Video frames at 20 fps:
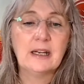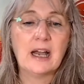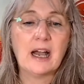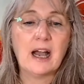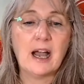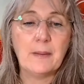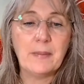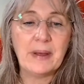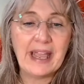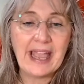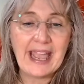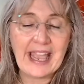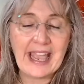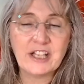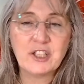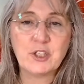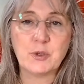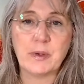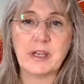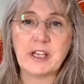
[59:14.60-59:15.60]
I'm a
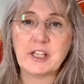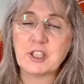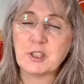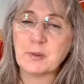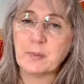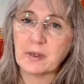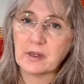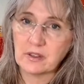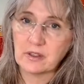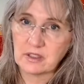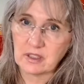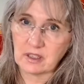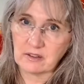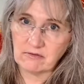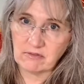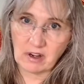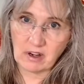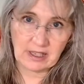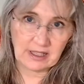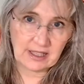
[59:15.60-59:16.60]
hedge witch because I
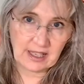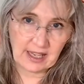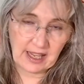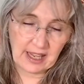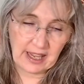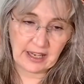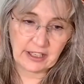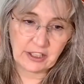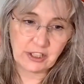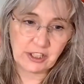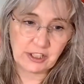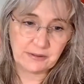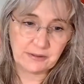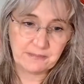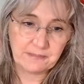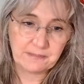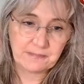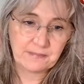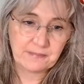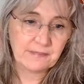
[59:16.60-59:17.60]
ride the hedge.
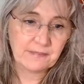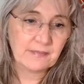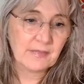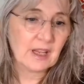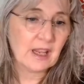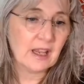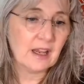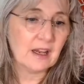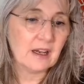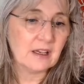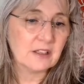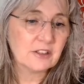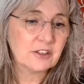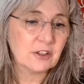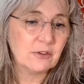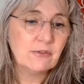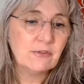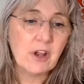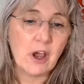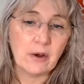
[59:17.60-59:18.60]

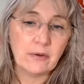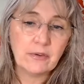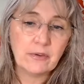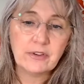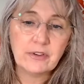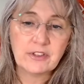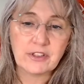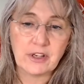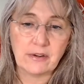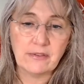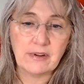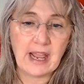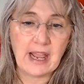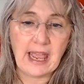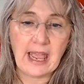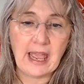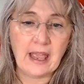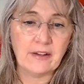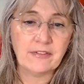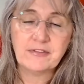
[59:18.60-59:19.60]
So no, you don't
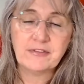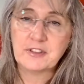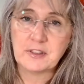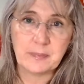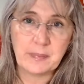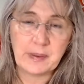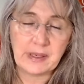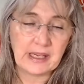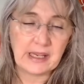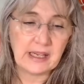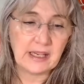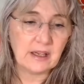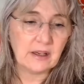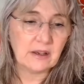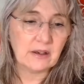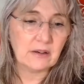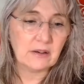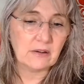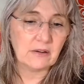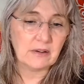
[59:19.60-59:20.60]
have to be
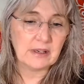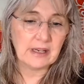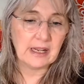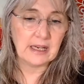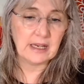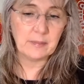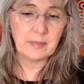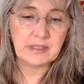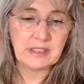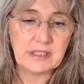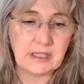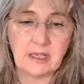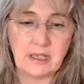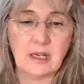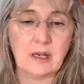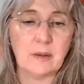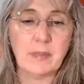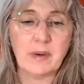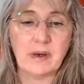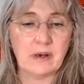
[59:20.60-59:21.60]
on any
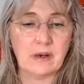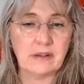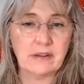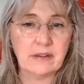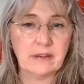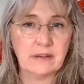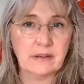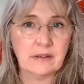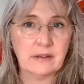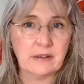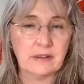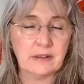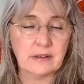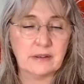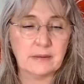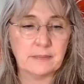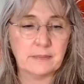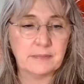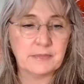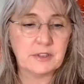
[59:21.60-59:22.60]
particular path
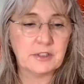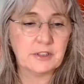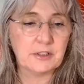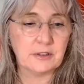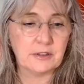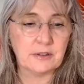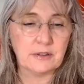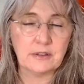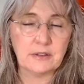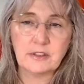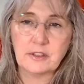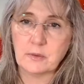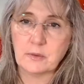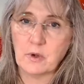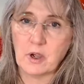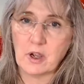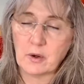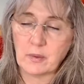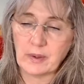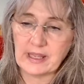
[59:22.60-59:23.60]
to
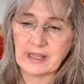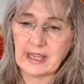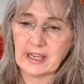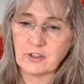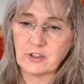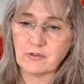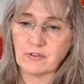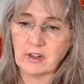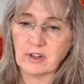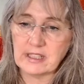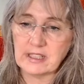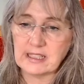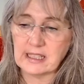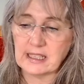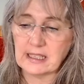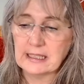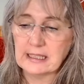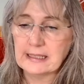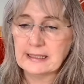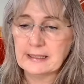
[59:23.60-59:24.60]
work with hedge
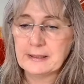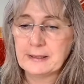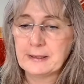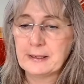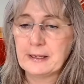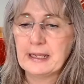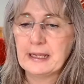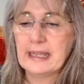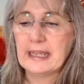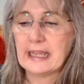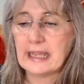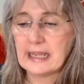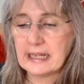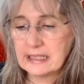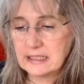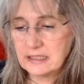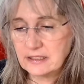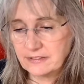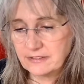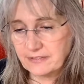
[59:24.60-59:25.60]
riding. It
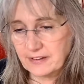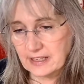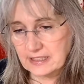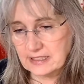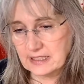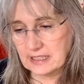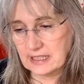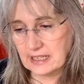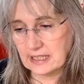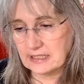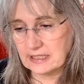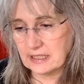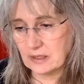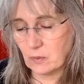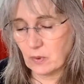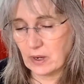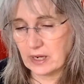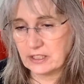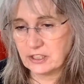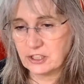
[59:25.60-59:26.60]
is a fascinating
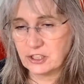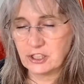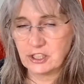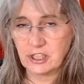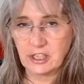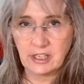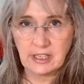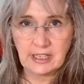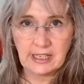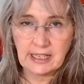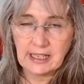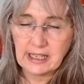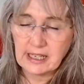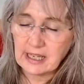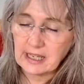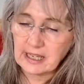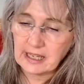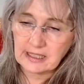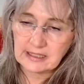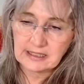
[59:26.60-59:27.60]
way to journey.
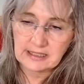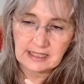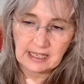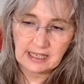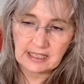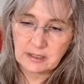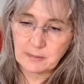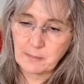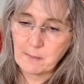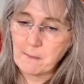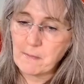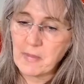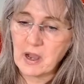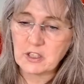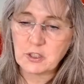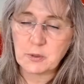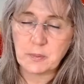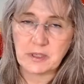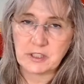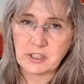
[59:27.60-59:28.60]
As I say, it's
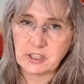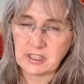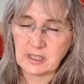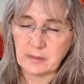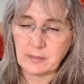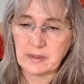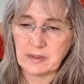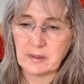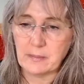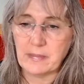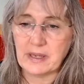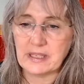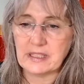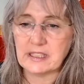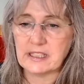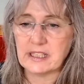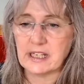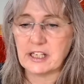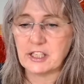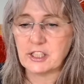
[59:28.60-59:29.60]
much, much deeper than
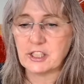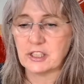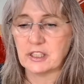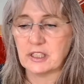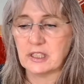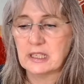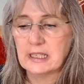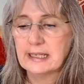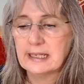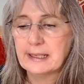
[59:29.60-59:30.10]
meditation.